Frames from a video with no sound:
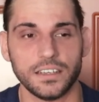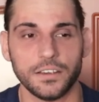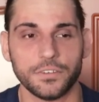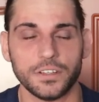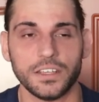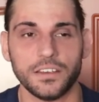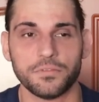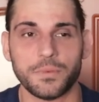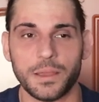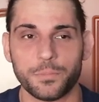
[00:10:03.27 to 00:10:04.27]
even
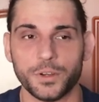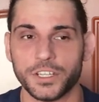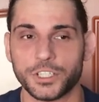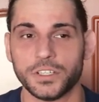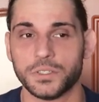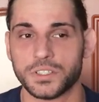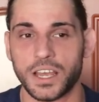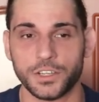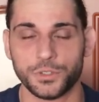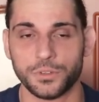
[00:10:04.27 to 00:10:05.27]
if my prediction is
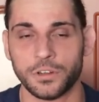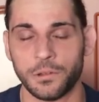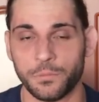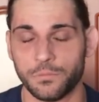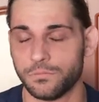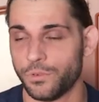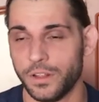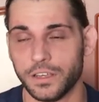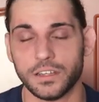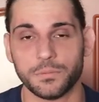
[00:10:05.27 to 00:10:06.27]
not true, I'm
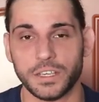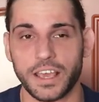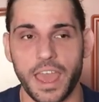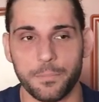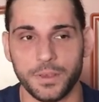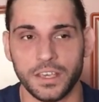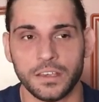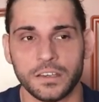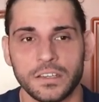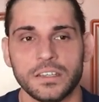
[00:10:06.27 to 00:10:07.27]
really gonna be happy.